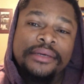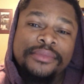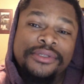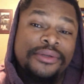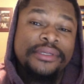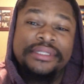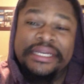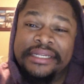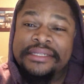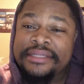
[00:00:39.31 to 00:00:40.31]
students
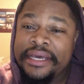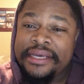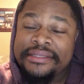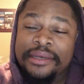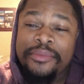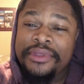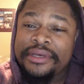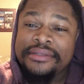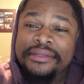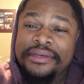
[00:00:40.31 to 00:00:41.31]
tend to say
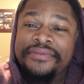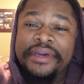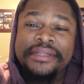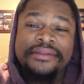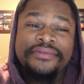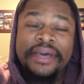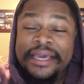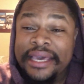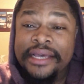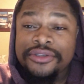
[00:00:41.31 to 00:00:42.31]
something to the effect of, I
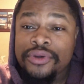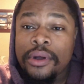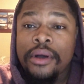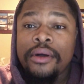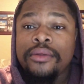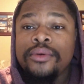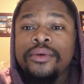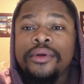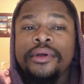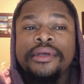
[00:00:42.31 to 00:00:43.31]
can't draw,
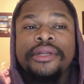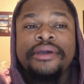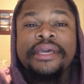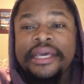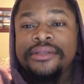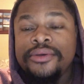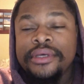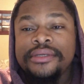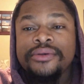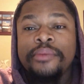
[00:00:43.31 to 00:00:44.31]
or, I can't do
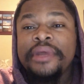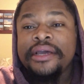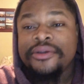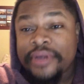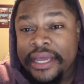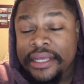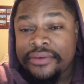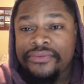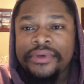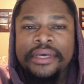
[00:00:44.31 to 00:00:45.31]
this, or I'm not
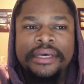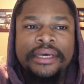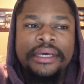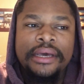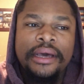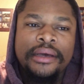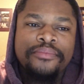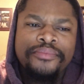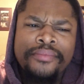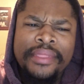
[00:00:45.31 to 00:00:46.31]
creative.
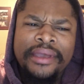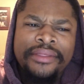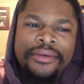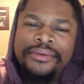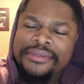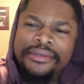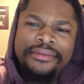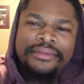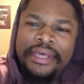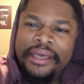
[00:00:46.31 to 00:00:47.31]
And those
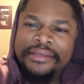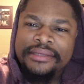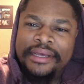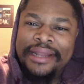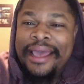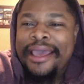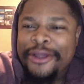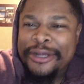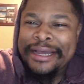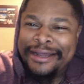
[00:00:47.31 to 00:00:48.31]
are things that, A,
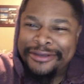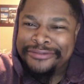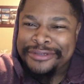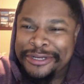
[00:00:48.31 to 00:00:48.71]
are kind of,